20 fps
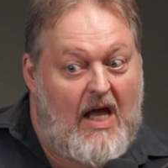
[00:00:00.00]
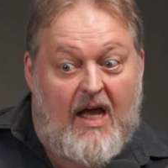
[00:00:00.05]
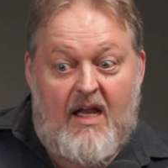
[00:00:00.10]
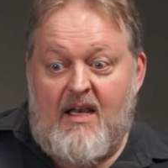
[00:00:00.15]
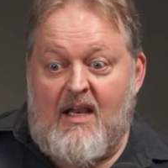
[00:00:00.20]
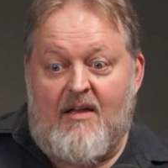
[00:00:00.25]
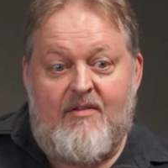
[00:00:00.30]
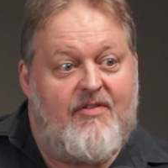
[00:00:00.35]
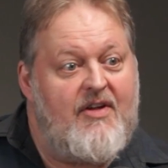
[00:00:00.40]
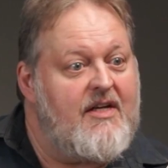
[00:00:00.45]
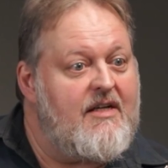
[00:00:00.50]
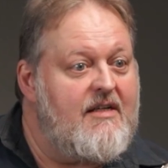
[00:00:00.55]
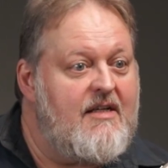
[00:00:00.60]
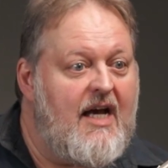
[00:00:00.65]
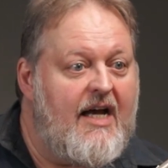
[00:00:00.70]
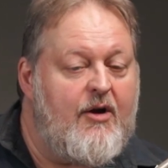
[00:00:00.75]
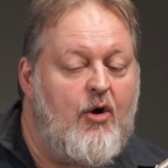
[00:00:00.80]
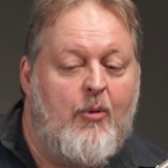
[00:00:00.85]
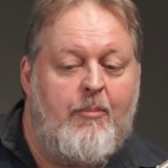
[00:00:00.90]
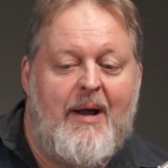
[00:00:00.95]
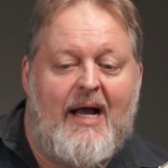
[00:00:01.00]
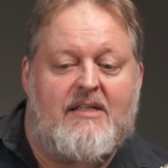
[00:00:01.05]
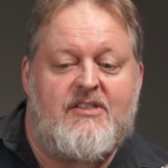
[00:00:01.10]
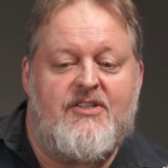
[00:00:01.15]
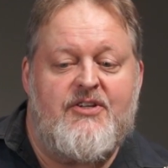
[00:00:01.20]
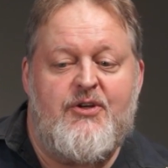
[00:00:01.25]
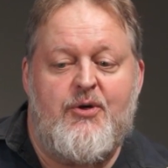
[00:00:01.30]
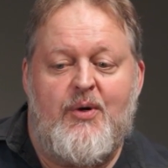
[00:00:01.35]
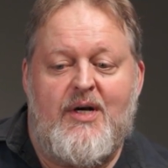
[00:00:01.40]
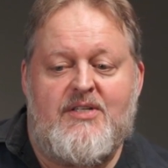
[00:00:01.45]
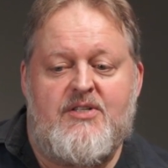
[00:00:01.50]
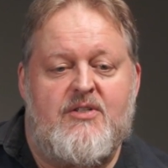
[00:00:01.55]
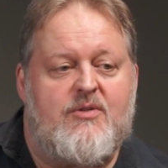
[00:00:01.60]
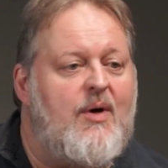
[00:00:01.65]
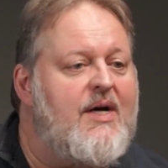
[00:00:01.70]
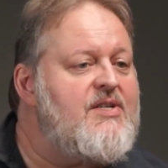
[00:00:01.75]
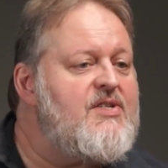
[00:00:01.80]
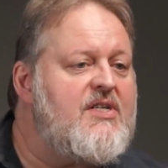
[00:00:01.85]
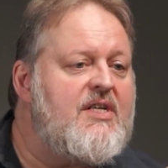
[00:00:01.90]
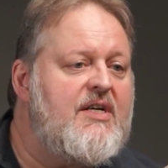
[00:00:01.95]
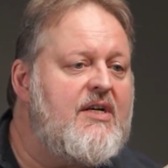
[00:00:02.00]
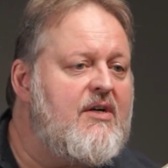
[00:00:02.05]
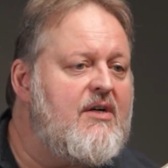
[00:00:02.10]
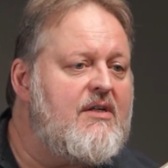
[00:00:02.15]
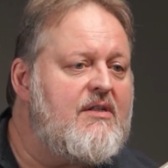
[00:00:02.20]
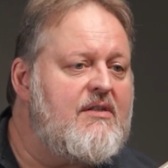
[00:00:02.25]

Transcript: I love it. I go back to US twice a year.